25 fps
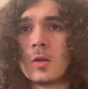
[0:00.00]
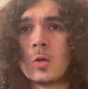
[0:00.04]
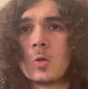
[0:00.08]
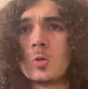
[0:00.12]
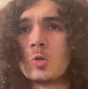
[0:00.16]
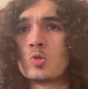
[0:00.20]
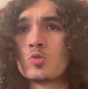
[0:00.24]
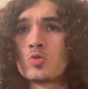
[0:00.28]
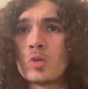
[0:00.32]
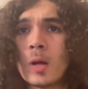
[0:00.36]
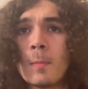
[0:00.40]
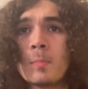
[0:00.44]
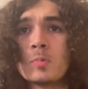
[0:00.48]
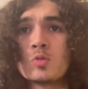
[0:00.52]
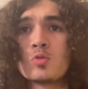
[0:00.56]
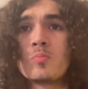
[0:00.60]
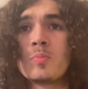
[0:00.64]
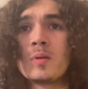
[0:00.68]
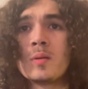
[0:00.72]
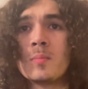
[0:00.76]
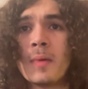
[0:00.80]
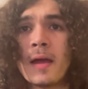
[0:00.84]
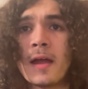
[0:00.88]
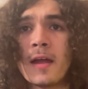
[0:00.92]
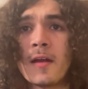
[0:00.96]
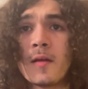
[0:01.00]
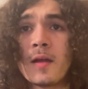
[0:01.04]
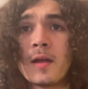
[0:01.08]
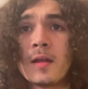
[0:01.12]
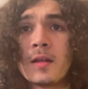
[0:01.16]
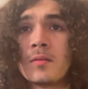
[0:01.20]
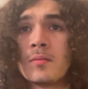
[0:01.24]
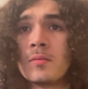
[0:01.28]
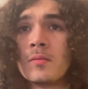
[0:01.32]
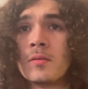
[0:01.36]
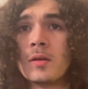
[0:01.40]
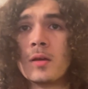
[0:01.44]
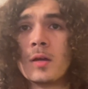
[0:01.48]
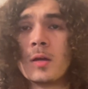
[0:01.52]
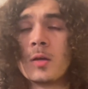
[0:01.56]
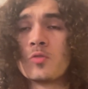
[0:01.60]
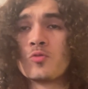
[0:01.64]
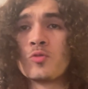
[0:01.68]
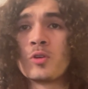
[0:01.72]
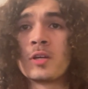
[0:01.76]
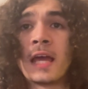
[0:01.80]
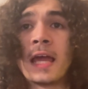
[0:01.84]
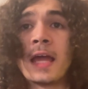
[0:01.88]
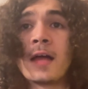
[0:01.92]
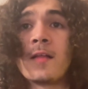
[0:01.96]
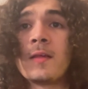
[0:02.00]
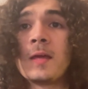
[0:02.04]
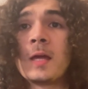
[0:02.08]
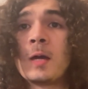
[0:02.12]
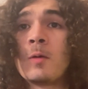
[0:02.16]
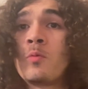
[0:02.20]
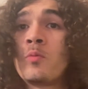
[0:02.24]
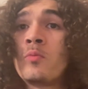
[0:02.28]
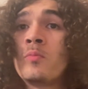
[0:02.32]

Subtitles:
Drums would be buried and regalia